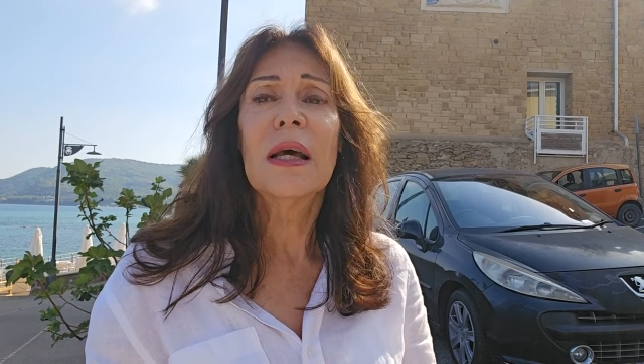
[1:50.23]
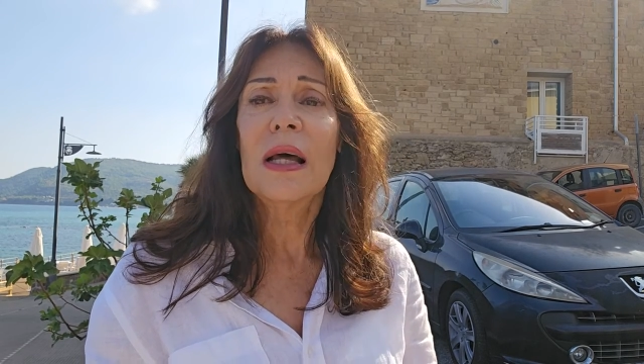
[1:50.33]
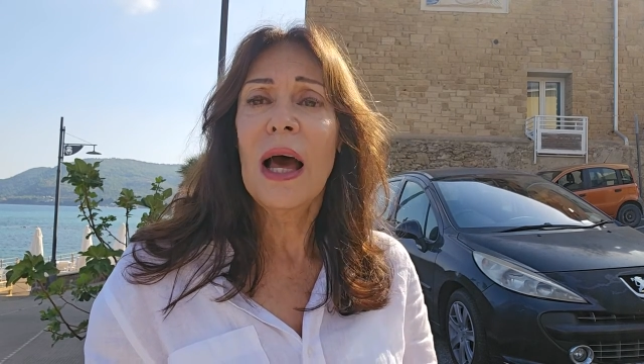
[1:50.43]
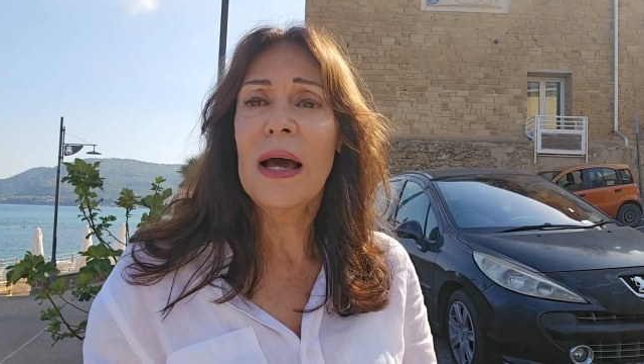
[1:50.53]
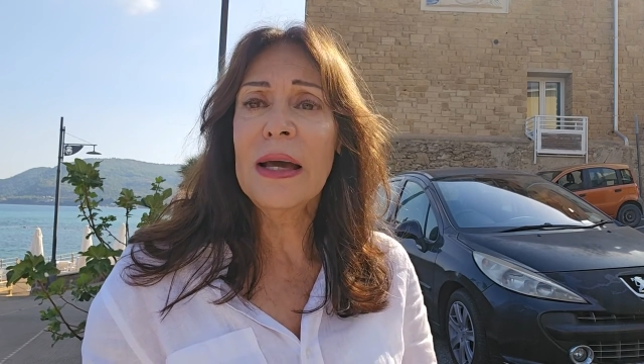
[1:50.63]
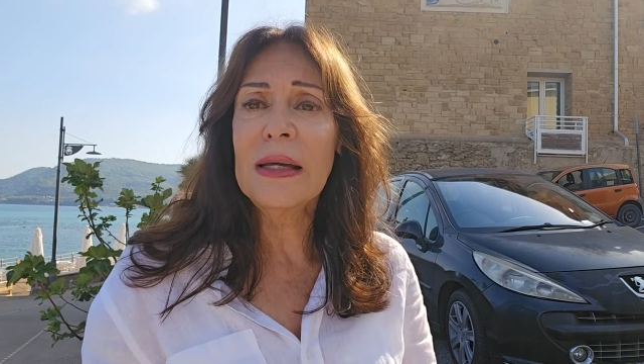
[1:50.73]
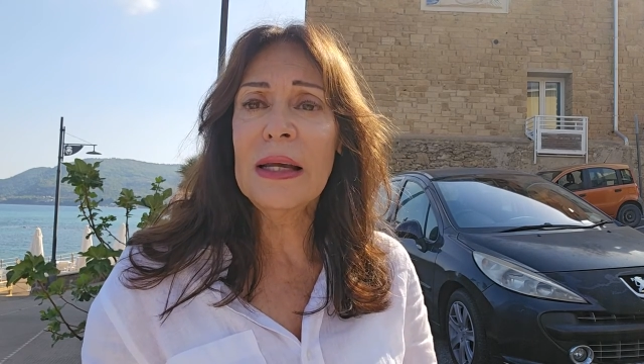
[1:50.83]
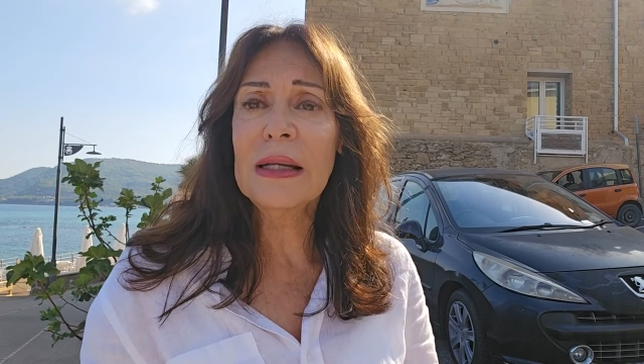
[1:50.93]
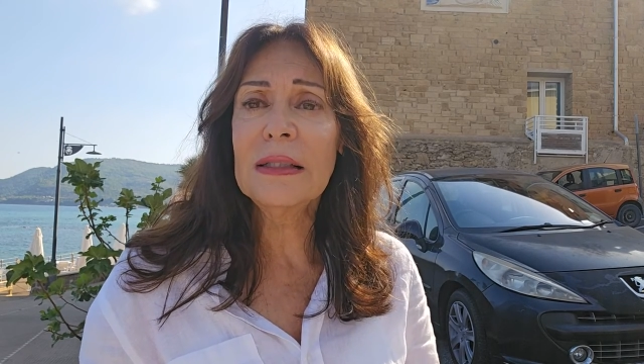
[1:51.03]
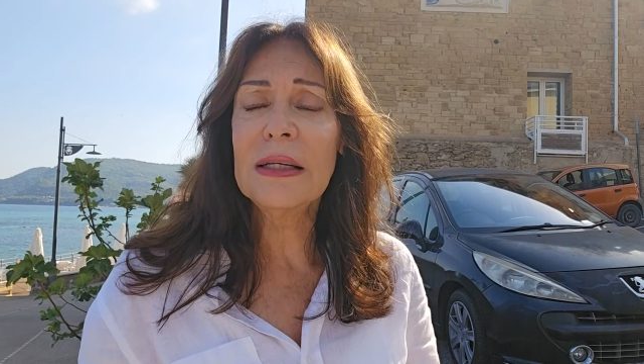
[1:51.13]
high in
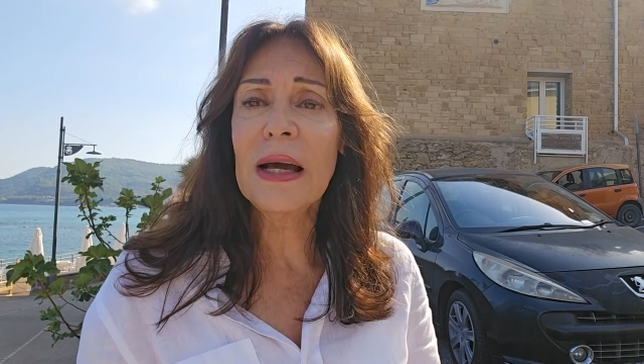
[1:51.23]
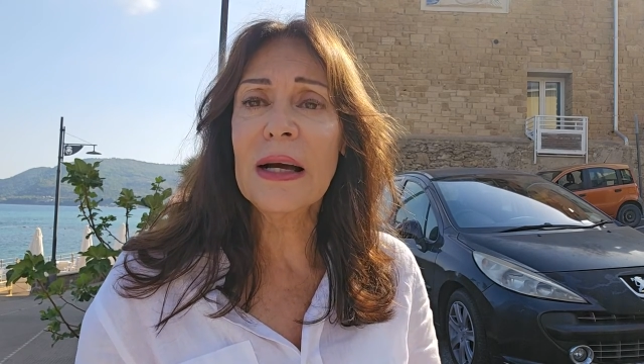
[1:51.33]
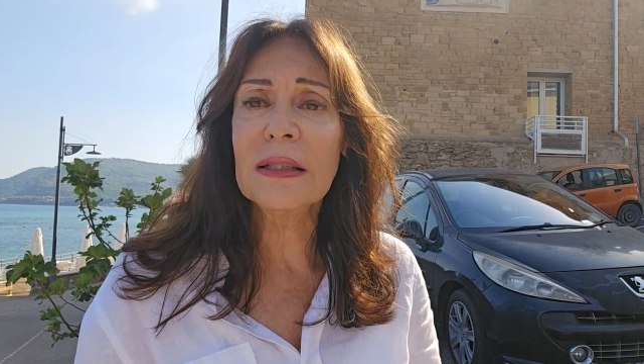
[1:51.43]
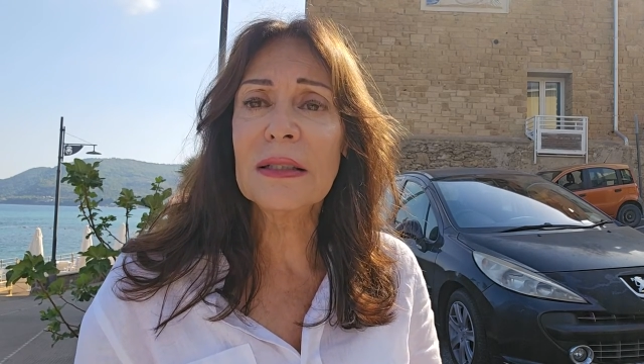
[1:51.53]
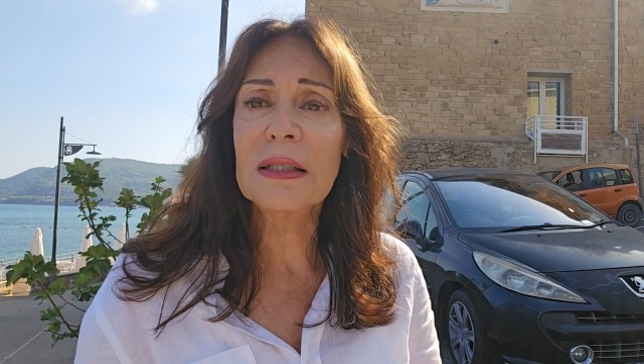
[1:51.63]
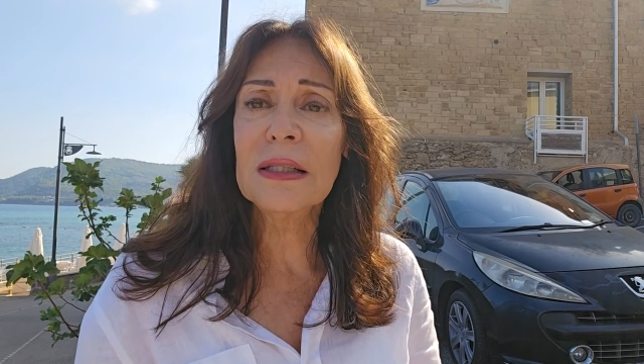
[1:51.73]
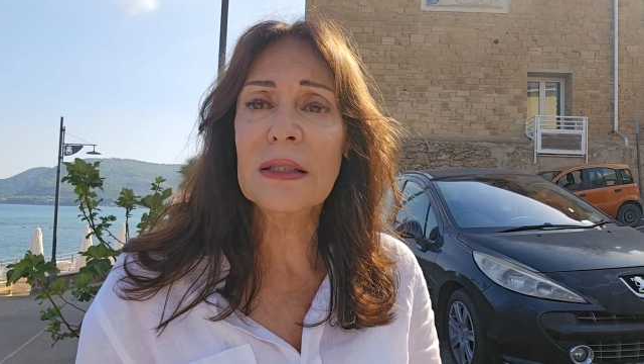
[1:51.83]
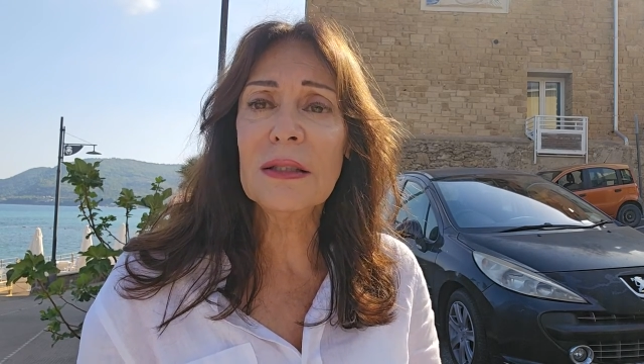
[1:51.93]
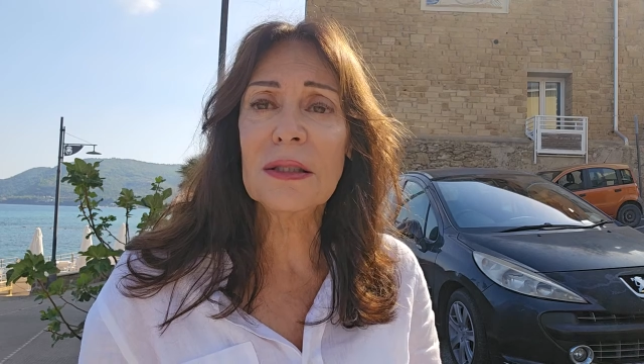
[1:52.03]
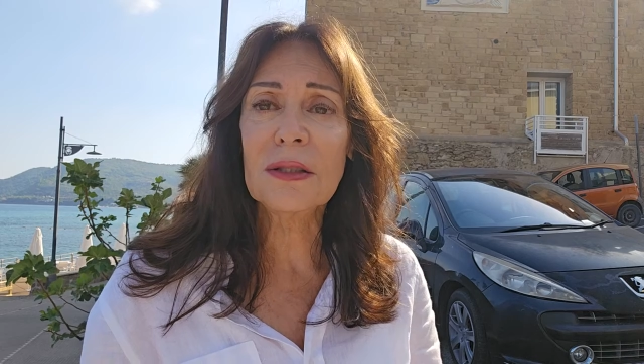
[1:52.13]

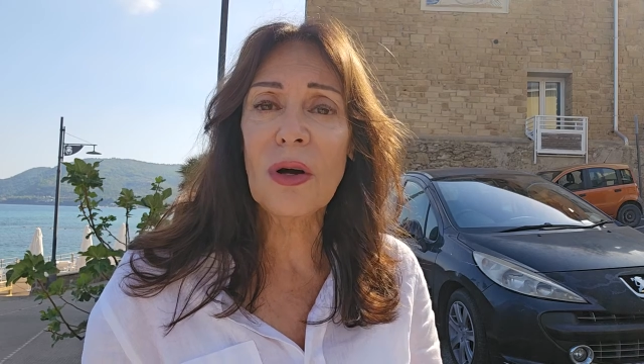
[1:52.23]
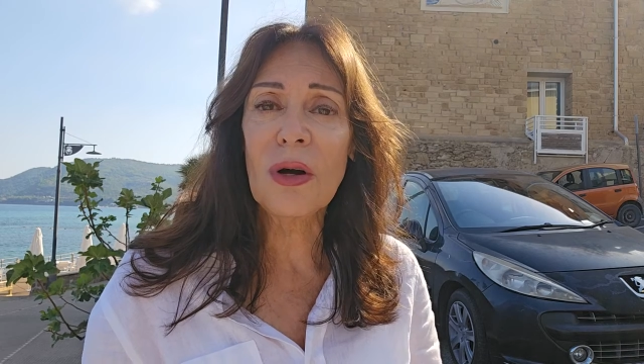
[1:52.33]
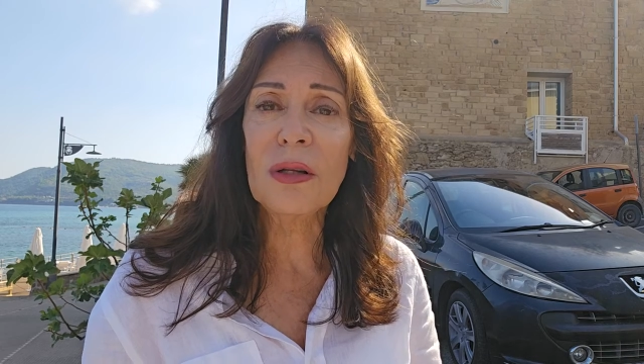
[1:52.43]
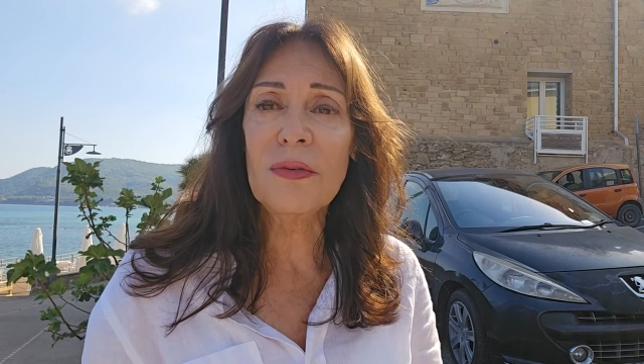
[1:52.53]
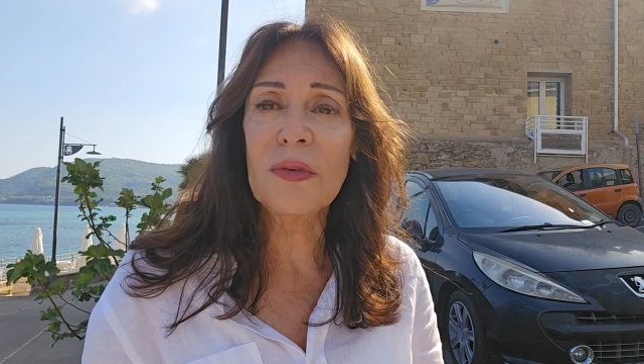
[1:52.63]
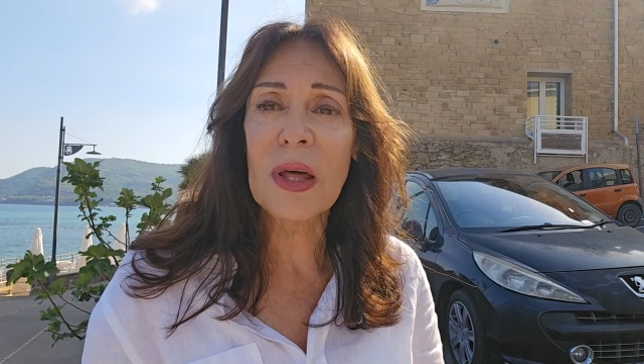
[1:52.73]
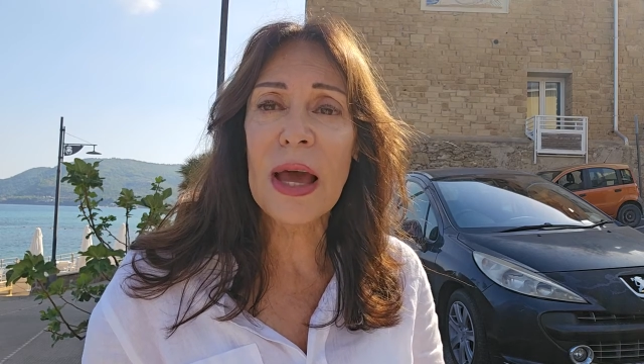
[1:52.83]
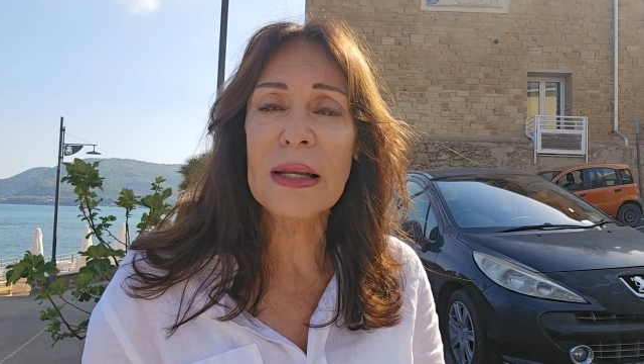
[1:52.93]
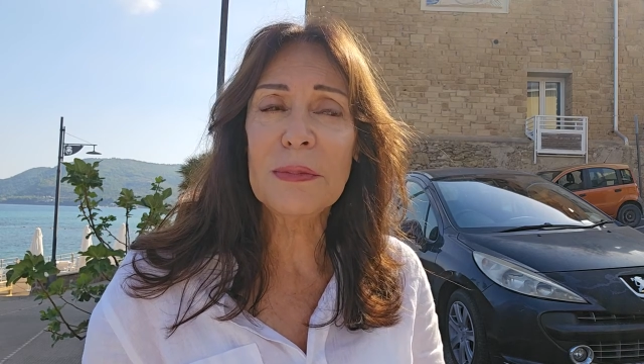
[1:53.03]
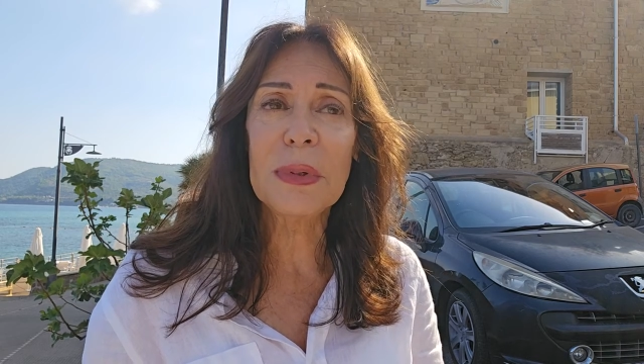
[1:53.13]
antioxidants and all of that,